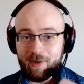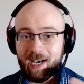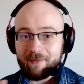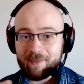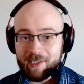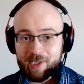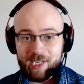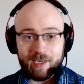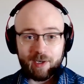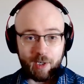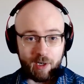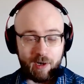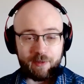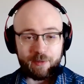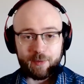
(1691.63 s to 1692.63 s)
have to check
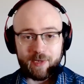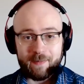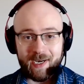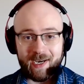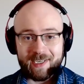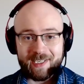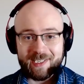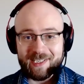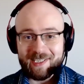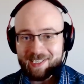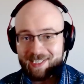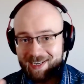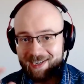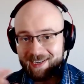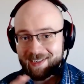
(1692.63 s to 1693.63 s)
all three
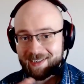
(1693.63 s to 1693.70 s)
boxes